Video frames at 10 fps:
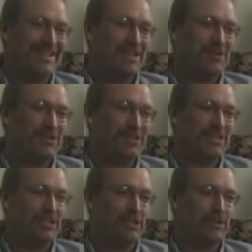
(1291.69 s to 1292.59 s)
what you need
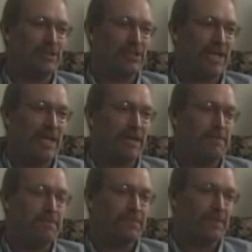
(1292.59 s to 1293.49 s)
to do is say,
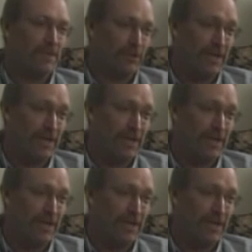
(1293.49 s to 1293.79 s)
you know,